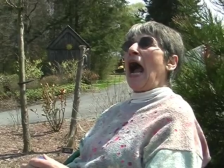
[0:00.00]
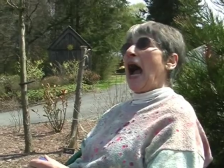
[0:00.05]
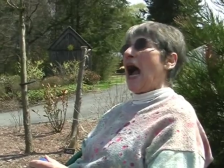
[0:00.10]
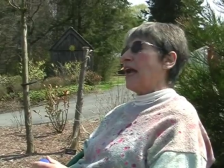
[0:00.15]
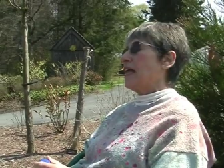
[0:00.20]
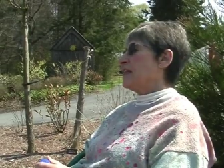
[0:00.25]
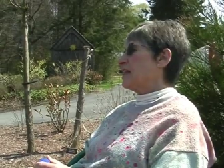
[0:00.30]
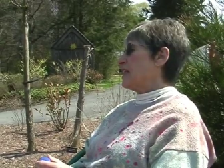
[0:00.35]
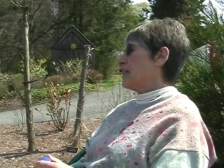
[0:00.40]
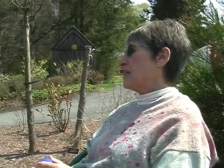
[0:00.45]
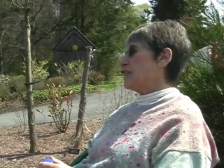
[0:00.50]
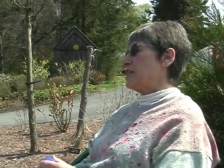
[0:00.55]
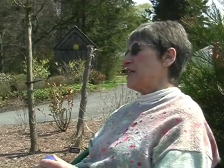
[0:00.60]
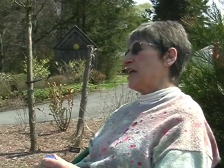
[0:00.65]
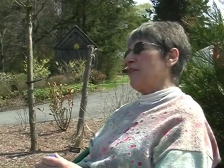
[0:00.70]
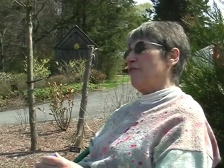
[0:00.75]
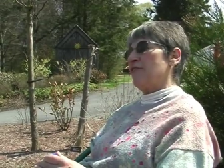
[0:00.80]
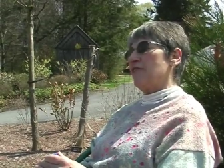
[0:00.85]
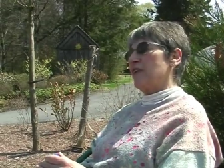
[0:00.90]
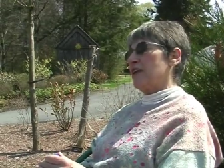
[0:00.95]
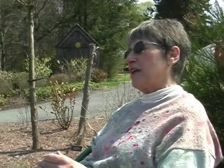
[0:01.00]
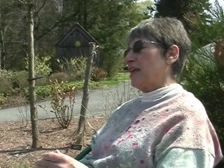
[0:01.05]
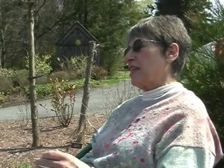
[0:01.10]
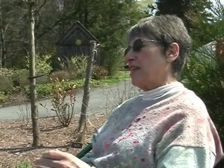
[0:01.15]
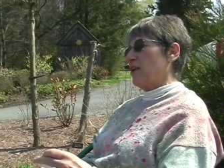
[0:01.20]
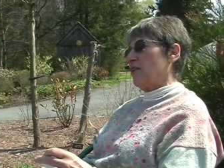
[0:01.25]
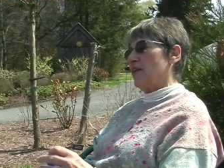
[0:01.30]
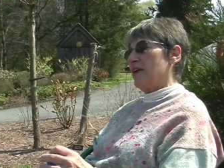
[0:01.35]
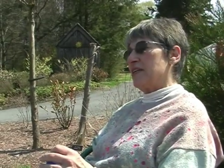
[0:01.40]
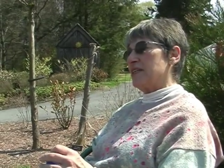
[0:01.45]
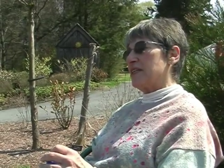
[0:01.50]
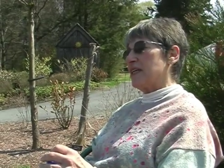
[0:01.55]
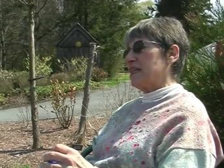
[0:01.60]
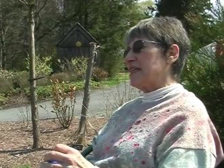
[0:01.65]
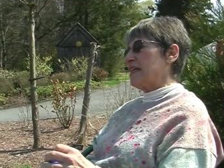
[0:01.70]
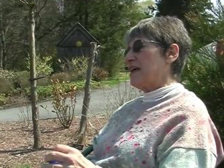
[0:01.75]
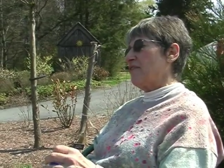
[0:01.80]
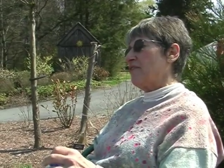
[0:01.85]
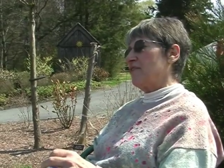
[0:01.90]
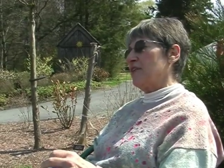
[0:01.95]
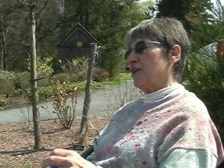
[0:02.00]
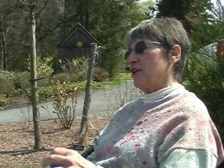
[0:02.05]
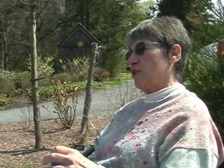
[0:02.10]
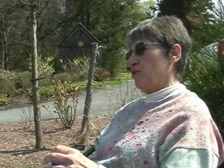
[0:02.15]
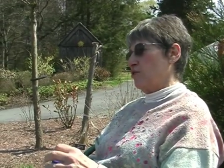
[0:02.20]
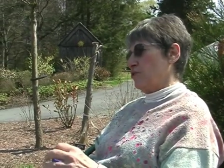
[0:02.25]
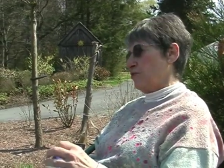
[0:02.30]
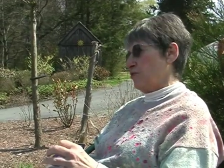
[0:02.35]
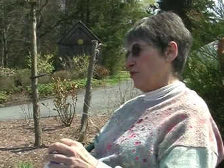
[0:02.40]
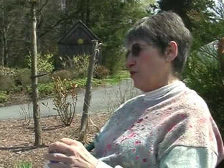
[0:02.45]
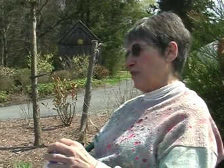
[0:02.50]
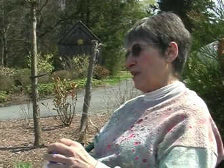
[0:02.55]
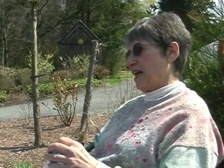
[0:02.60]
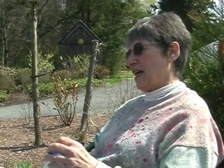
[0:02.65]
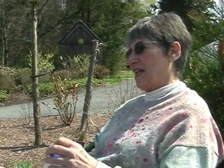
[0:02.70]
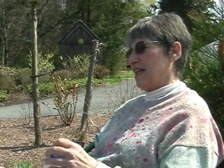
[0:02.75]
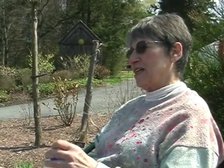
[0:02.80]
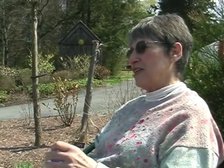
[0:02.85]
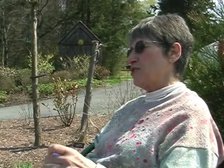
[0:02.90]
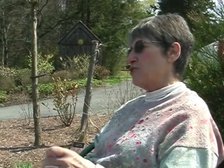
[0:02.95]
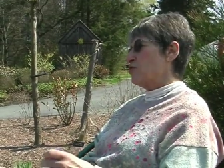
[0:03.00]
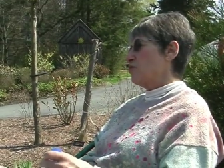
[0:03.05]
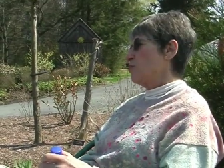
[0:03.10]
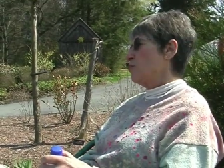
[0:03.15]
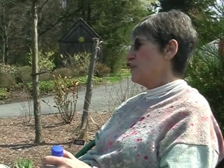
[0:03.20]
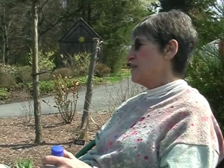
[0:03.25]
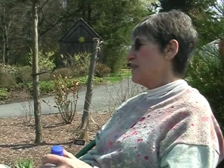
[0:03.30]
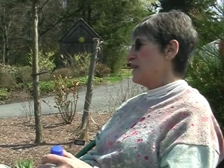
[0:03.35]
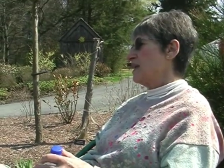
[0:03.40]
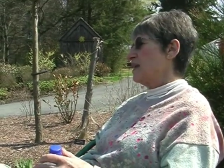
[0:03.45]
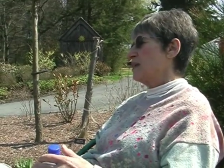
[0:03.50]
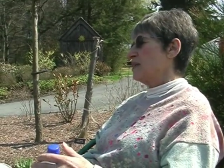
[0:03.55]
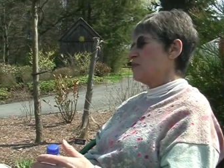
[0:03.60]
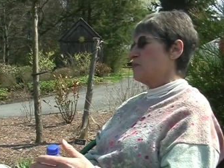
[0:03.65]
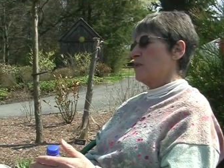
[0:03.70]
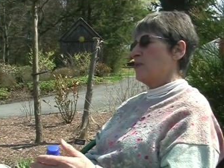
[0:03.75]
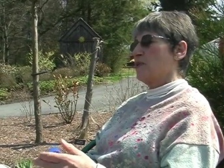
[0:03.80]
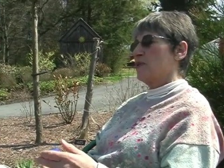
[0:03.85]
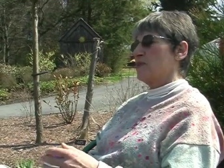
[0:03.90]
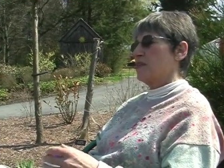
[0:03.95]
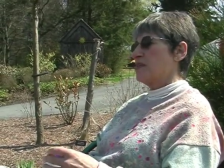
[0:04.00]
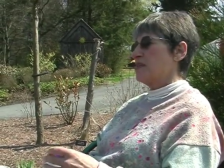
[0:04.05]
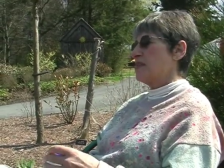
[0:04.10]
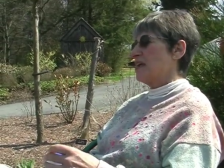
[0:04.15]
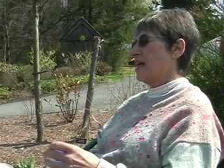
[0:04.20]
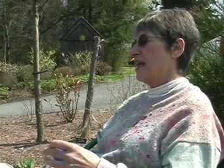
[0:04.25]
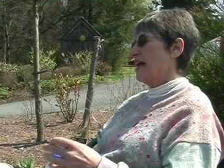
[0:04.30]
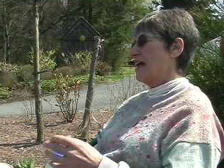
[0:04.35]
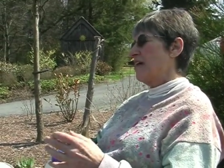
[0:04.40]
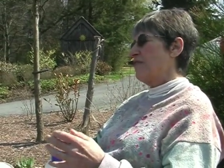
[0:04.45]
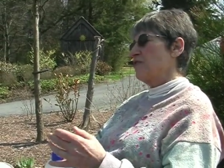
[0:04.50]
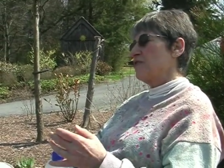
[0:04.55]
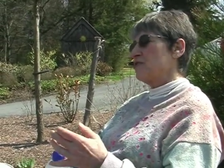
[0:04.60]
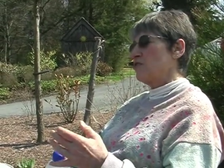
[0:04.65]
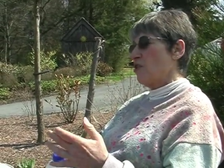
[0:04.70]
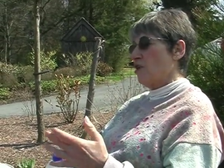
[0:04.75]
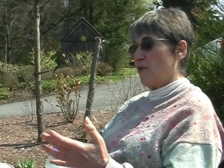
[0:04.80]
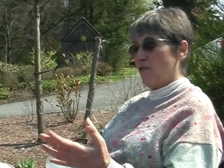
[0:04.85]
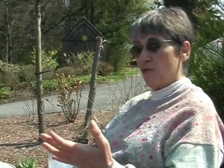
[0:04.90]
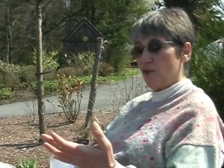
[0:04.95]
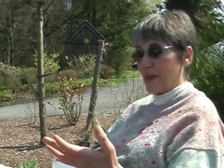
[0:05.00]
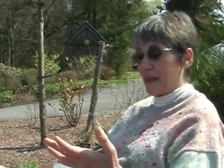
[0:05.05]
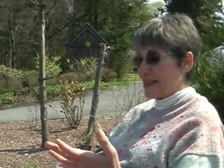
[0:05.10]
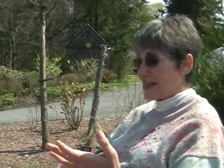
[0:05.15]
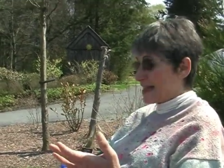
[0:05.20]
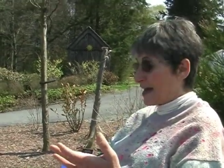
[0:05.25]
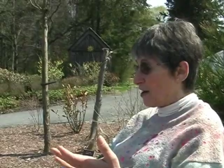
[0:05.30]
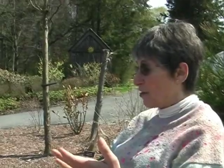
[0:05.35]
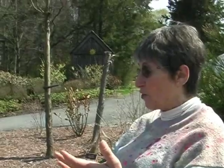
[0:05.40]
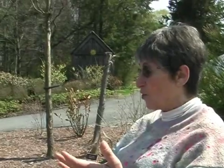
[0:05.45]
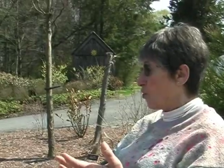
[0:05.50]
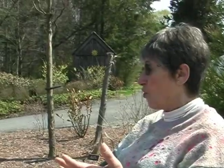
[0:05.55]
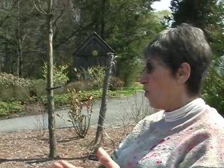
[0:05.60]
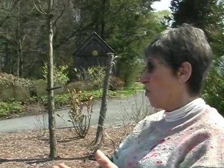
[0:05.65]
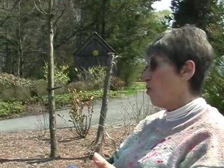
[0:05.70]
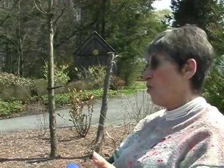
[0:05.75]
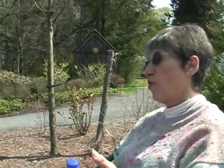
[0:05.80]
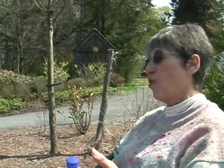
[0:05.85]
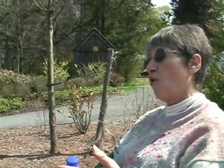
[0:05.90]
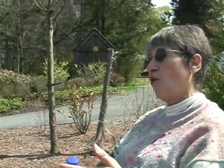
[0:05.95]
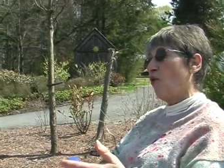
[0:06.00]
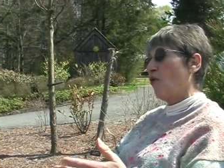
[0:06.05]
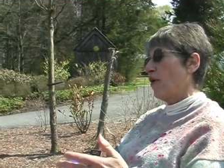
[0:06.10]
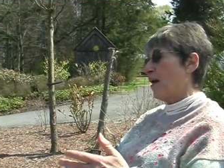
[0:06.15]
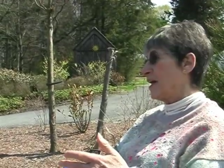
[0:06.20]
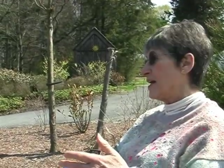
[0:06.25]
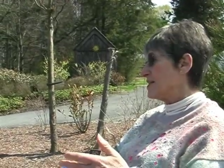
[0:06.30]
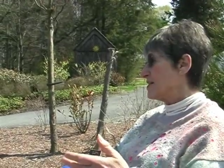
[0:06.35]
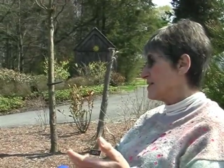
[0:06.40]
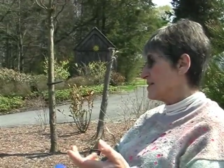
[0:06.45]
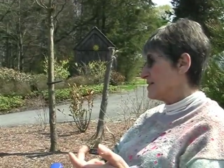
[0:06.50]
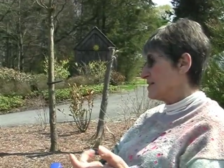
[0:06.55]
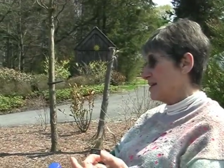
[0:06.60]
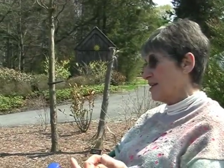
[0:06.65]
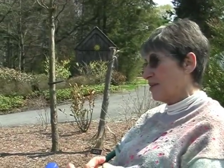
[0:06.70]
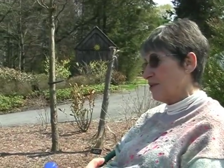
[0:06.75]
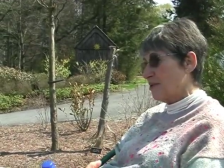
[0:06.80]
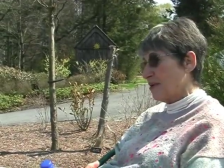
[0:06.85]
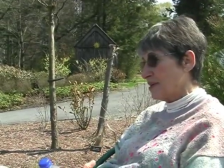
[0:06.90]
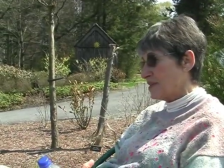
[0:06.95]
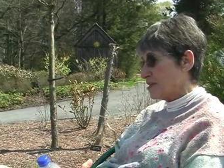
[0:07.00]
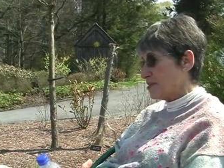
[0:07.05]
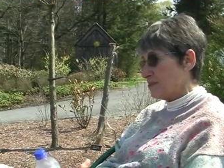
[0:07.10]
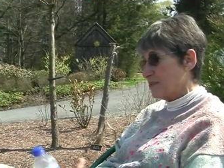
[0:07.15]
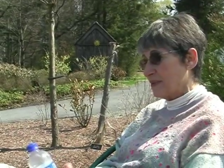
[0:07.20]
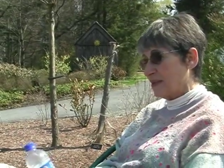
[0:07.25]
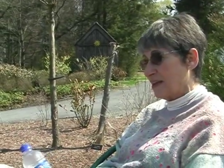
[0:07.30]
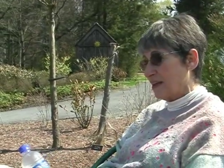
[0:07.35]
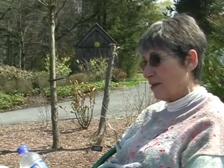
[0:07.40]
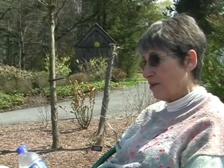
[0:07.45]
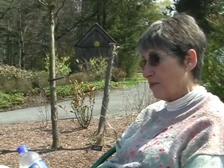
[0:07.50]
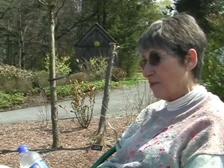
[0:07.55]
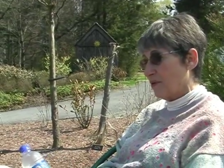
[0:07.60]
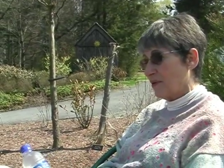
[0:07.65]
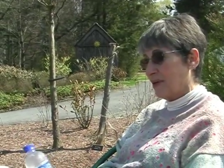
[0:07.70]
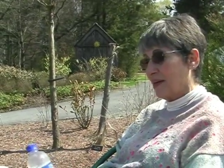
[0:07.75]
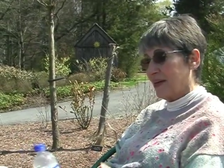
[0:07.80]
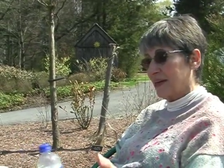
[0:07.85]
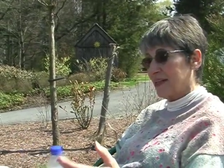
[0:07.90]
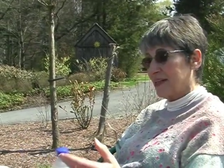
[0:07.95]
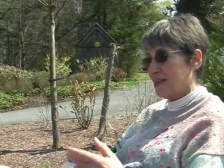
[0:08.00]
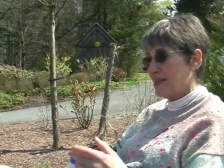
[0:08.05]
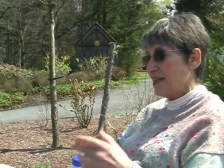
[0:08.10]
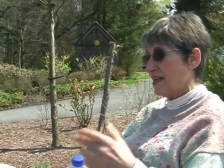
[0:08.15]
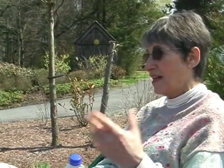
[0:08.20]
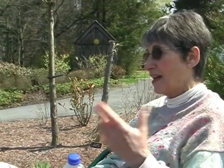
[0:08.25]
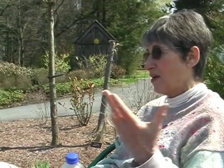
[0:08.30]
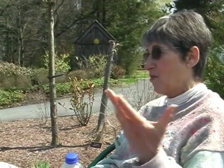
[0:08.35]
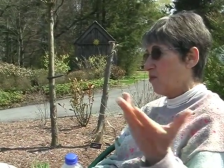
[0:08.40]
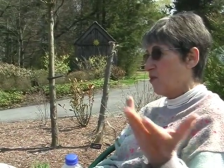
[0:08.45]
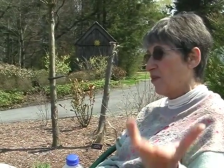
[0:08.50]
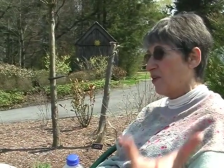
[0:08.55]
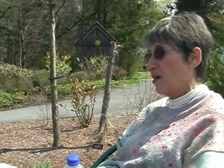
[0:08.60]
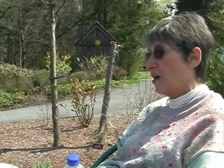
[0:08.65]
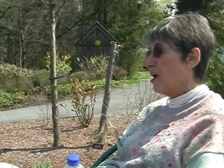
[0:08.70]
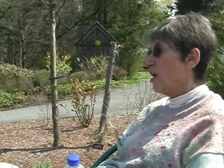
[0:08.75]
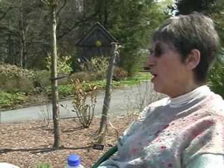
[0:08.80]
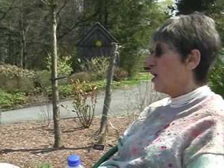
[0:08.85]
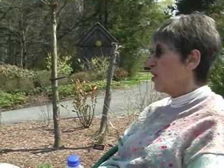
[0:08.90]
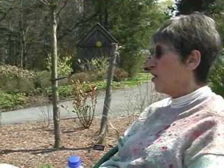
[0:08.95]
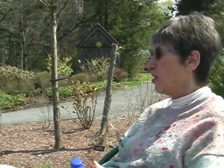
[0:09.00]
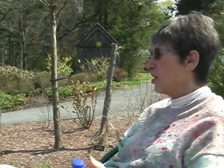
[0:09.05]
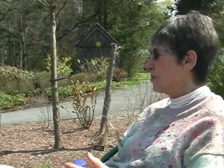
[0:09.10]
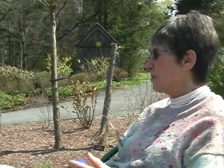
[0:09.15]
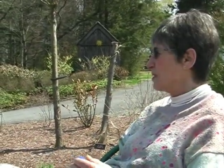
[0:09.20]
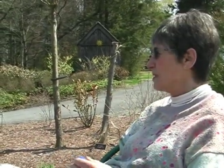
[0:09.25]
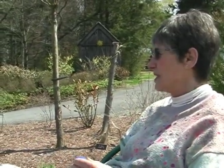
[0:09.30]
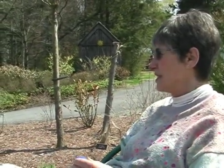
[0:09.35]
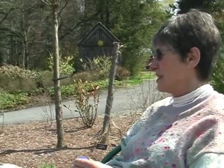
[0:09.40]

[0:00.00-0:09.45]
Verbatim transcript: I think definitely there is a definite use for it, and it is so ridiculous because it's not half as harmful as alcohol or as cigarettes, you know, nicotine and all the garbage.